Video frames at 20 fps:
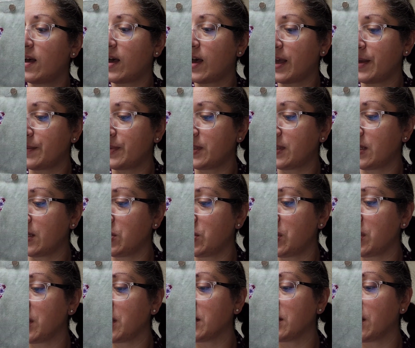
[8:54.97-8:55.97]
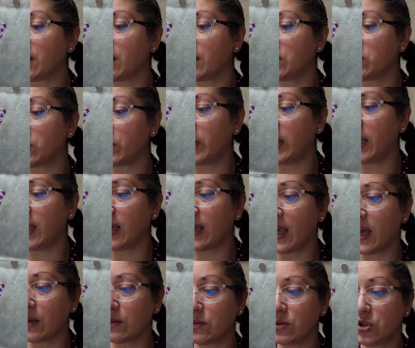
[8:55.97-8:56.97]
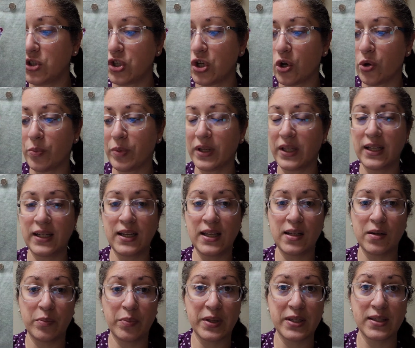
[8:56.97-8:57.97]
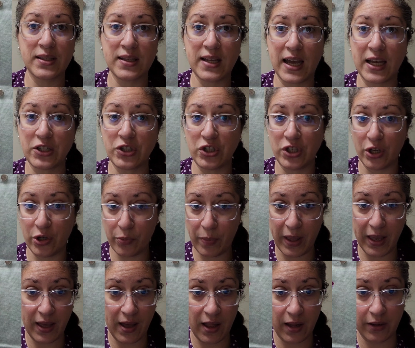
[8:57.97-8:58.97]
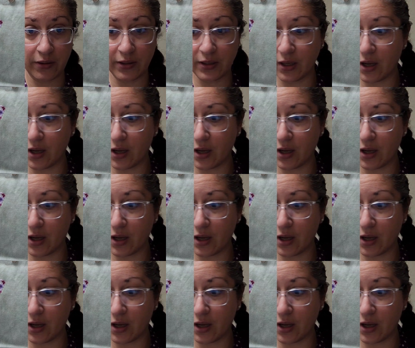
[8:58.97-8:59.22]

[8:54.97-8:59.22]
I'm stitching this on a 28 count Joblin in Pistachio by Color and